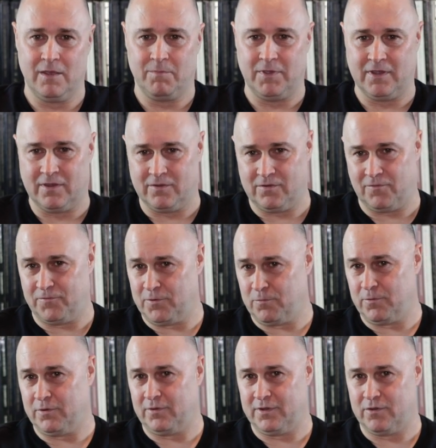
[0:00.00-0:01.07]
because if you're
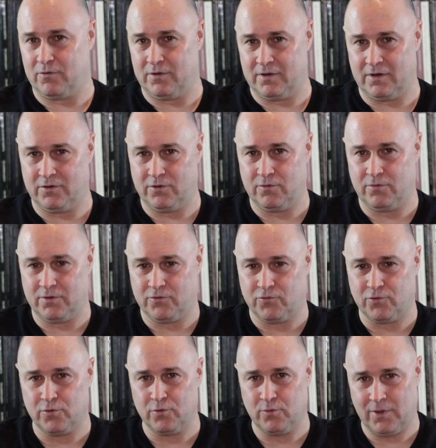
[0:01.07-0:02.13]
really going to do a
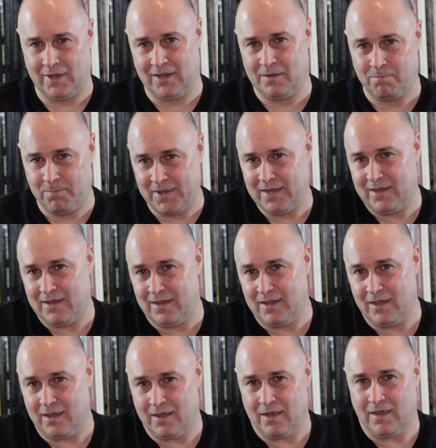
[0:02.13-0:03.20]
true A/B
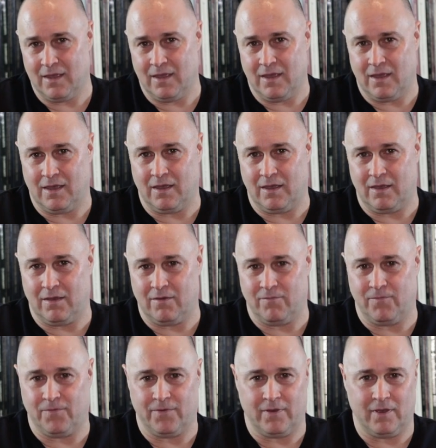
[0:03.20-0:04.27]

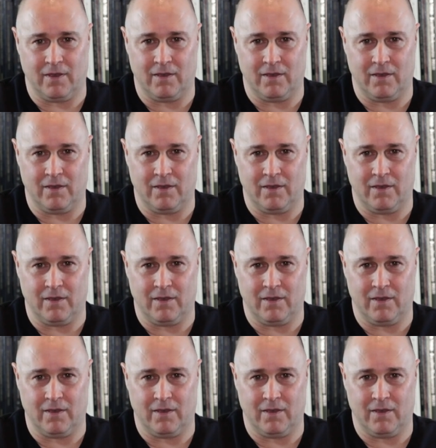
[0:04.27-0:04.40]
of